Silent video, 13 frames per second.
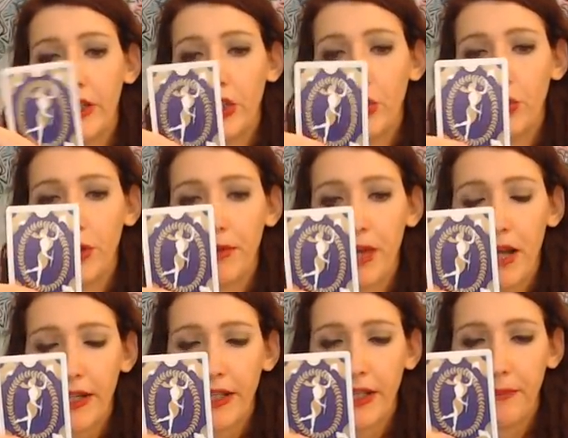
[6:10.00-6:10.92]
you are
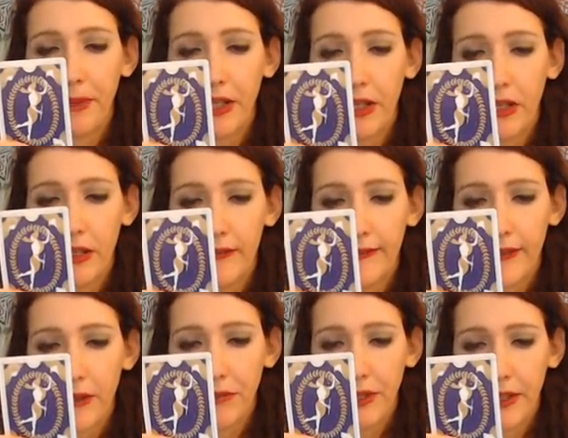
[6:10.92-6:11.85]
blocking it because
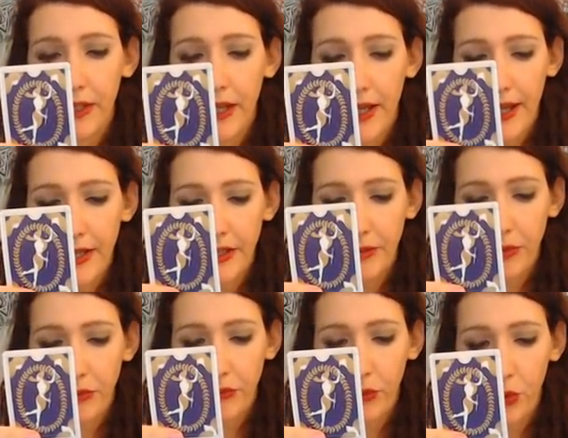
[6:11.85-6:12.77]
something had ended
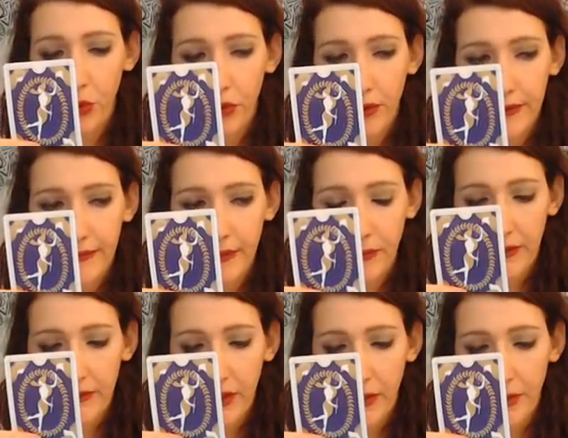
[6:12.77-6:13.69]
before and
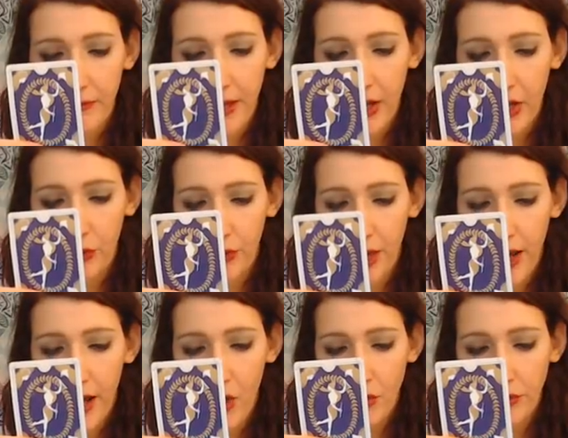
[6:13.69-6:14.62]
something's coming back
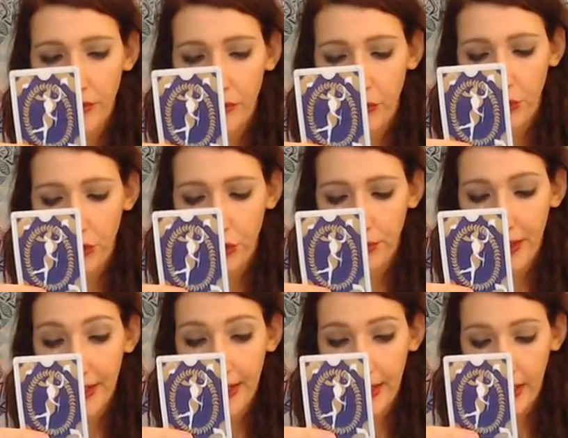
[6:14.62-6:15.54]
around for a new
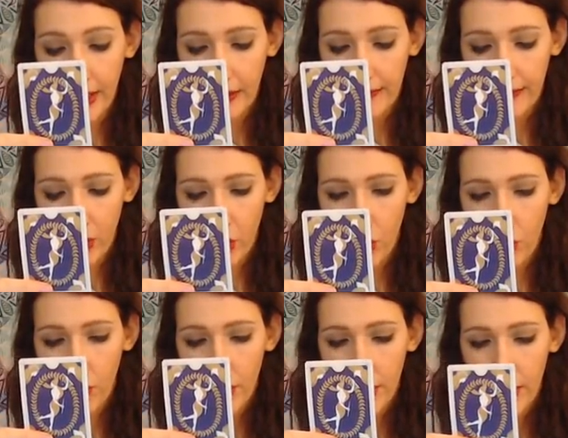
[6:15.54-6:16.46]
beginning. So,